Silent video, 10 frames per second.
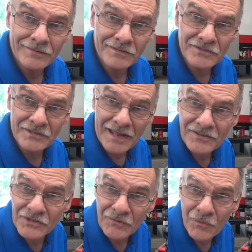does it
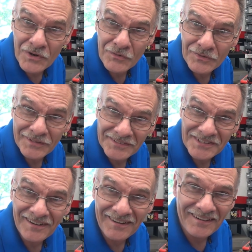actually work with a
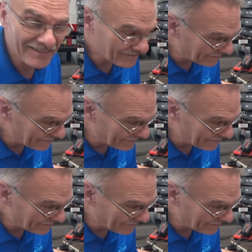guitar?